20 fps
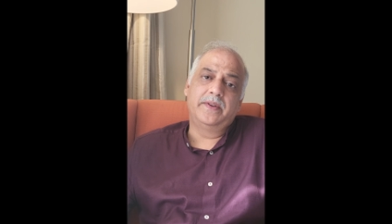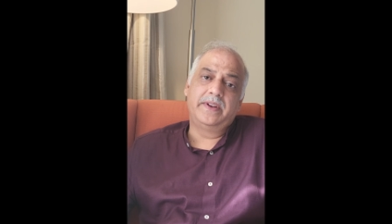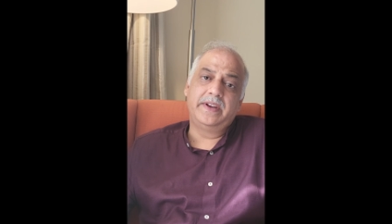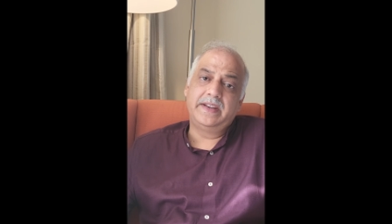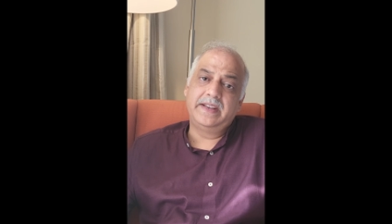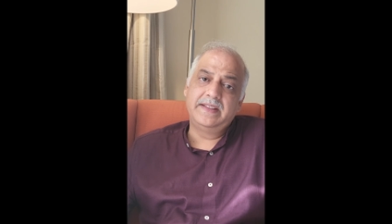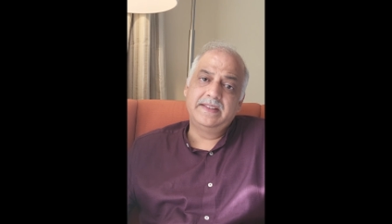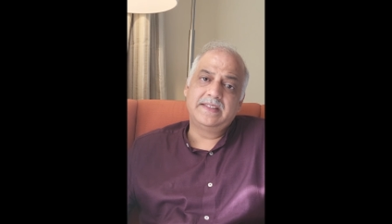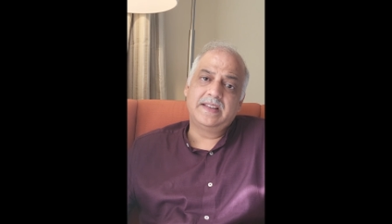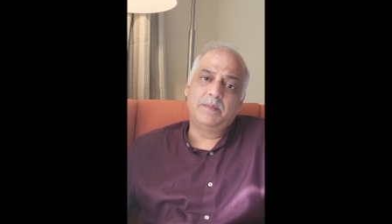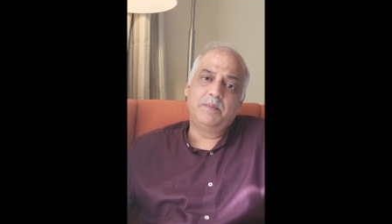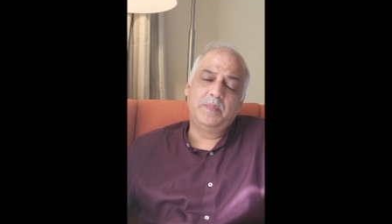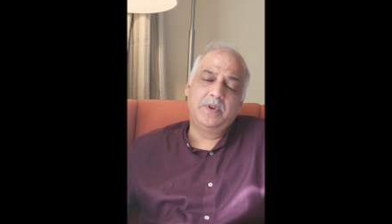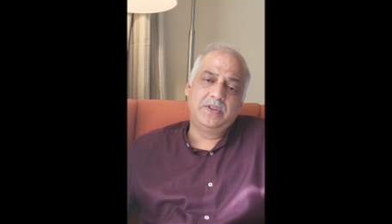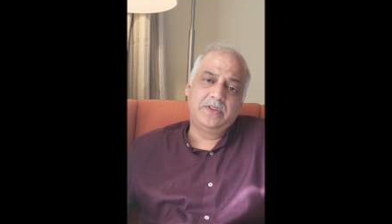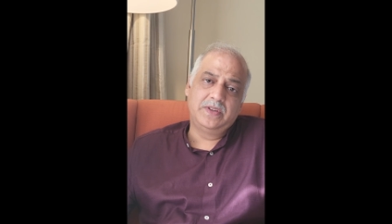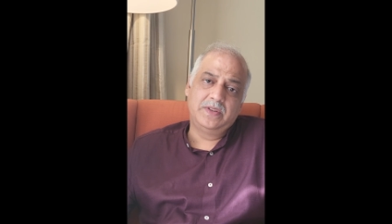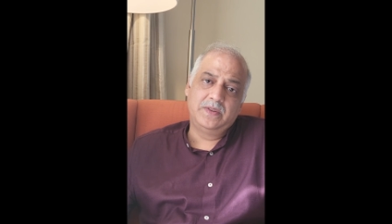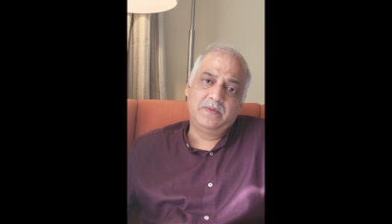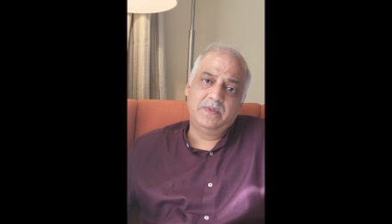written
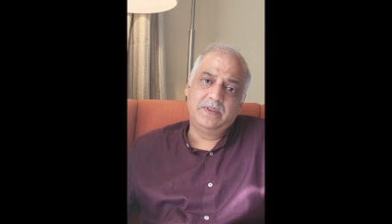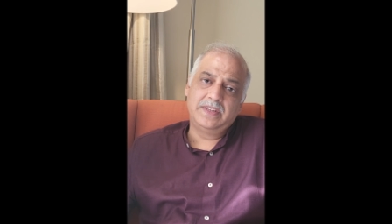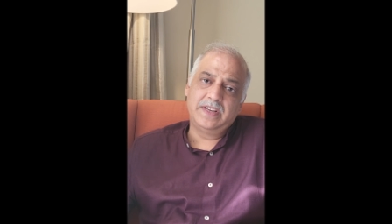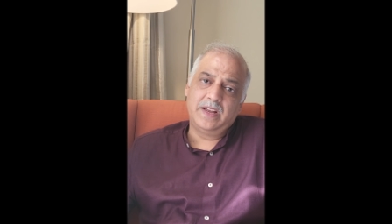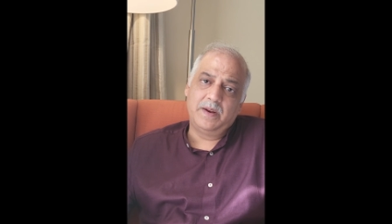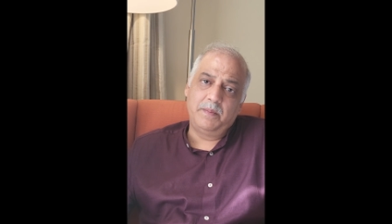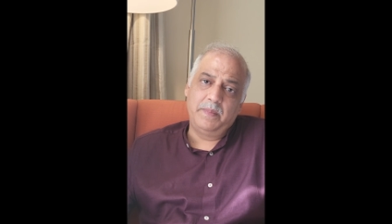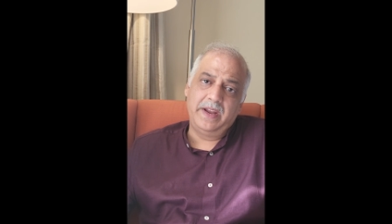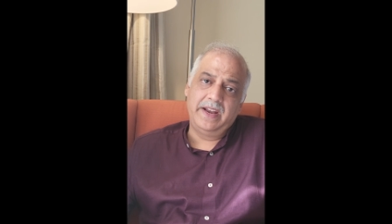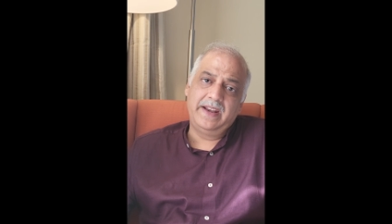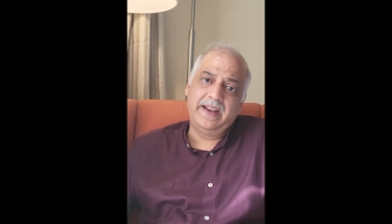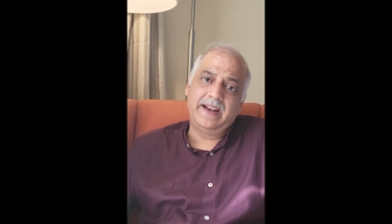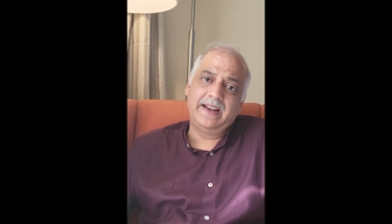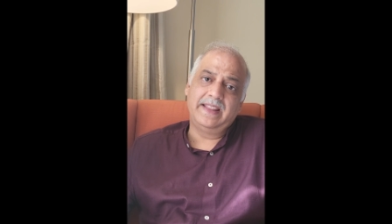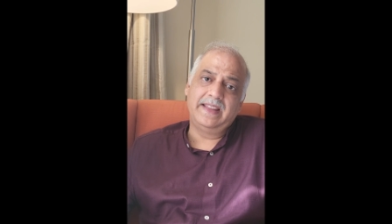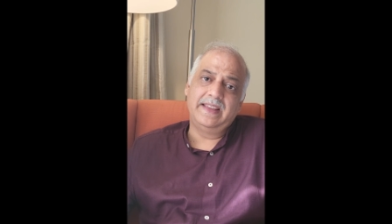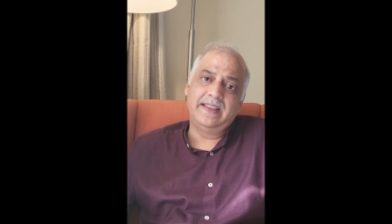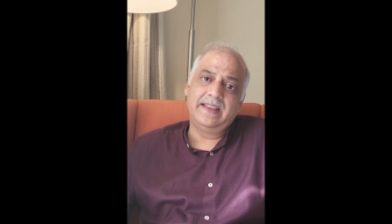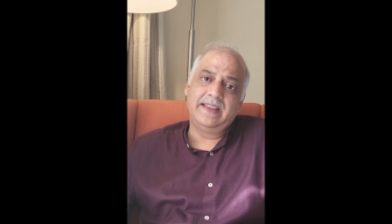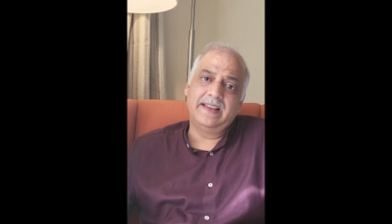submissions which are made at
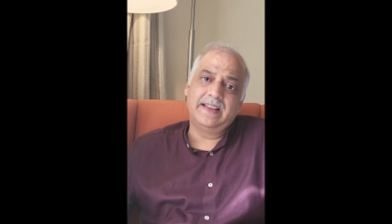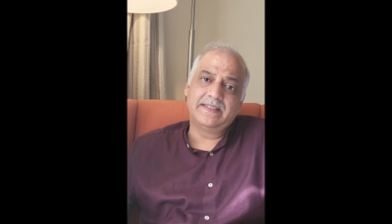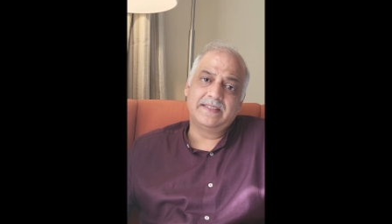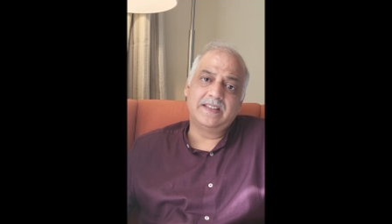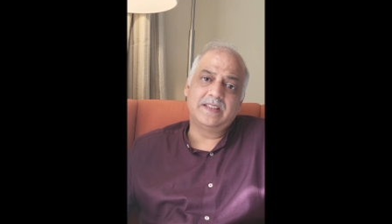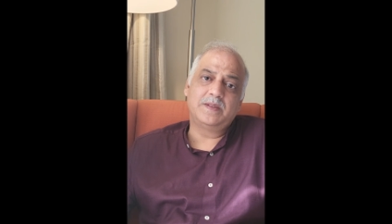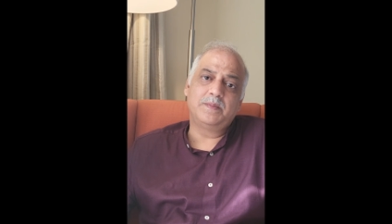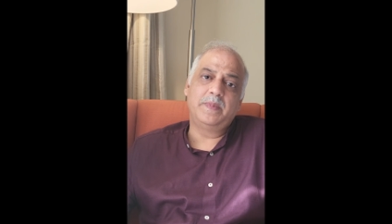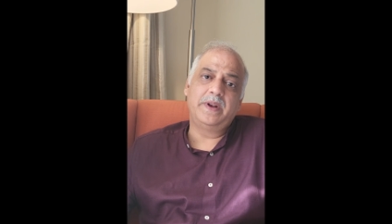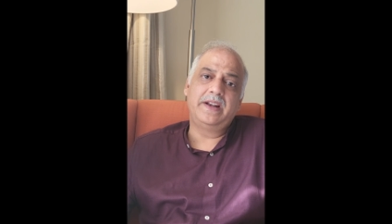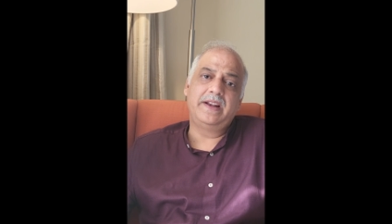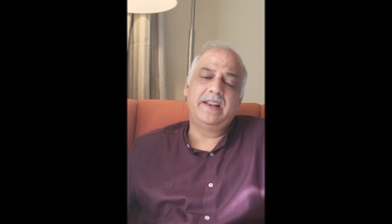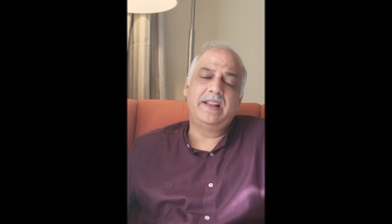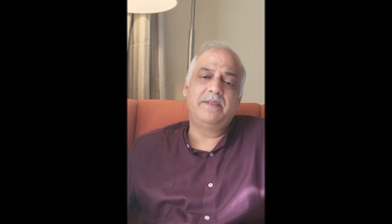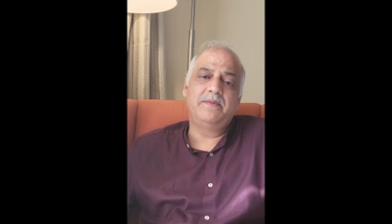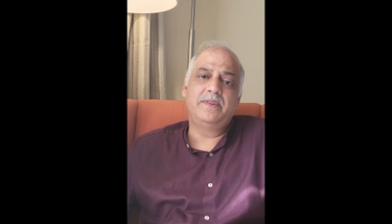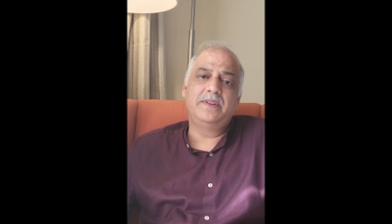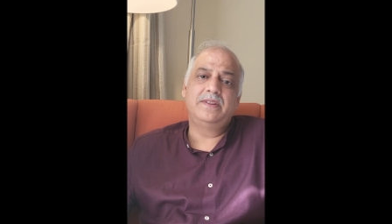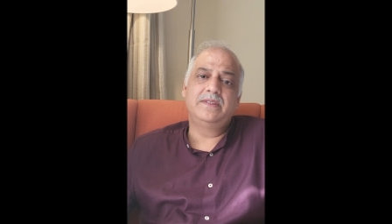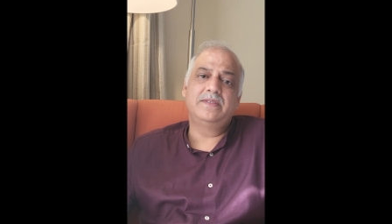the assessment
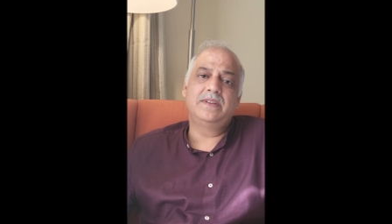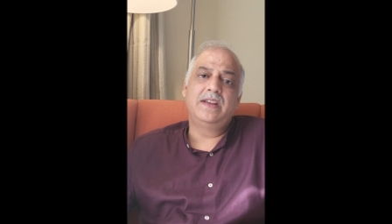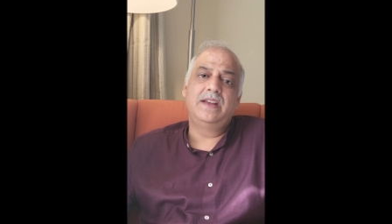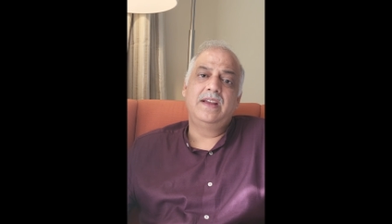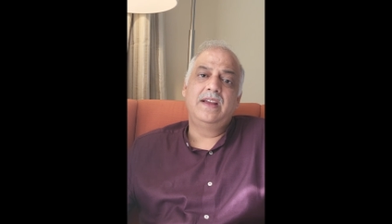levels.